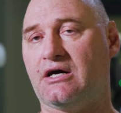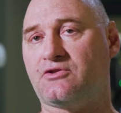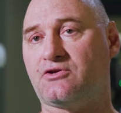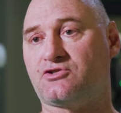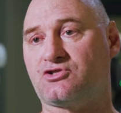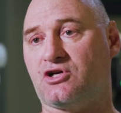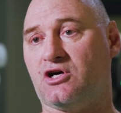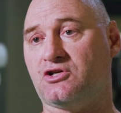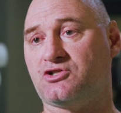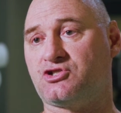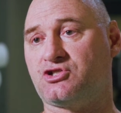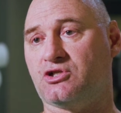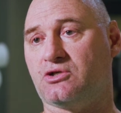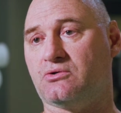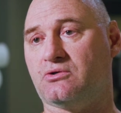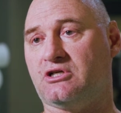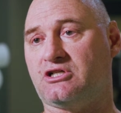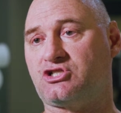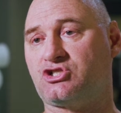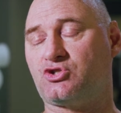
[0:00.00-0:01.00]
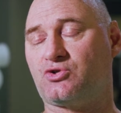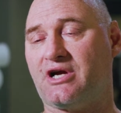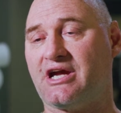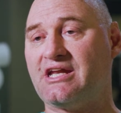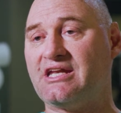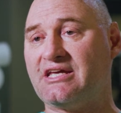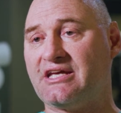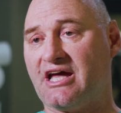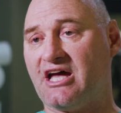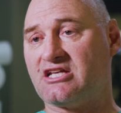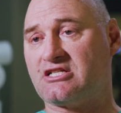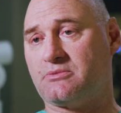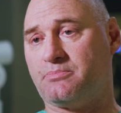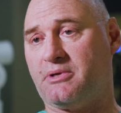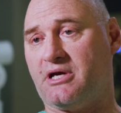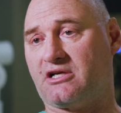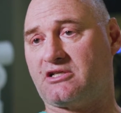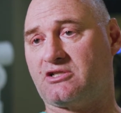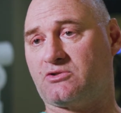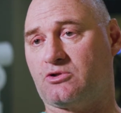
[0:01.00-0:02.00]
There's also a training
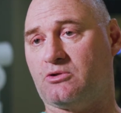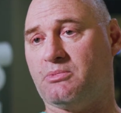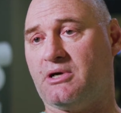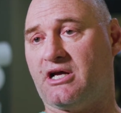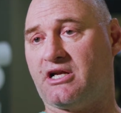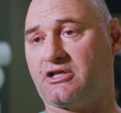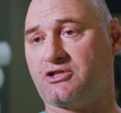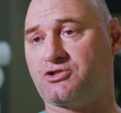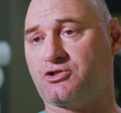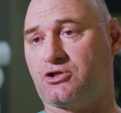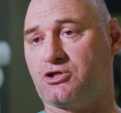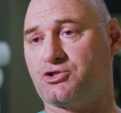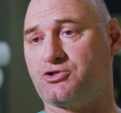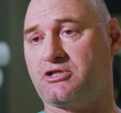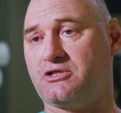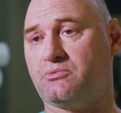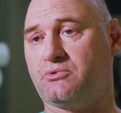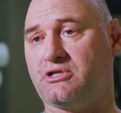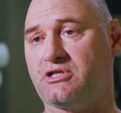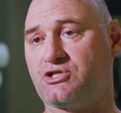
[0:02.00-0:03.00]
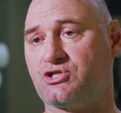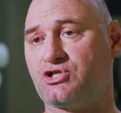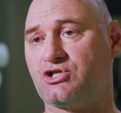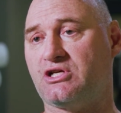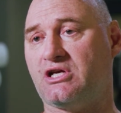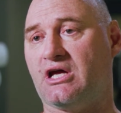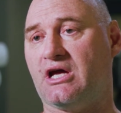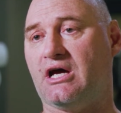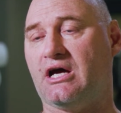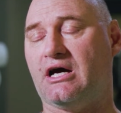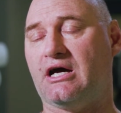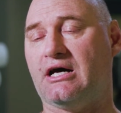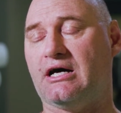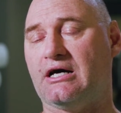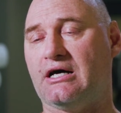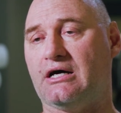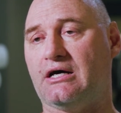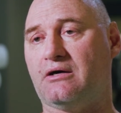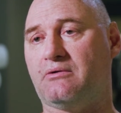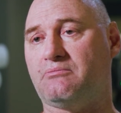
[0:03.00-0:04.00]
aspect to robotic surgery, which
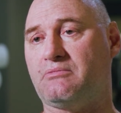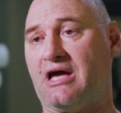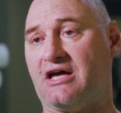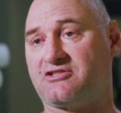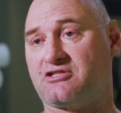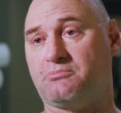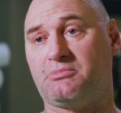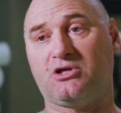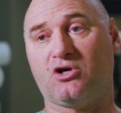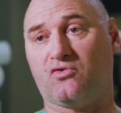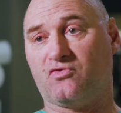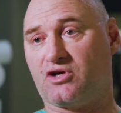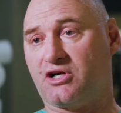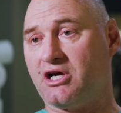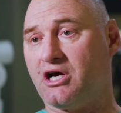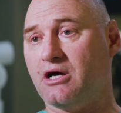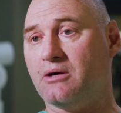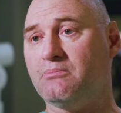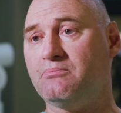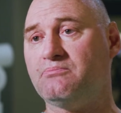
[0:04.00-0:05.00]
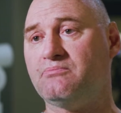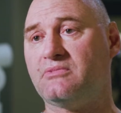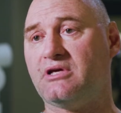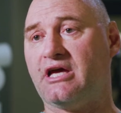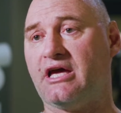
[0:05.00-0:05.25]
has to be overcome.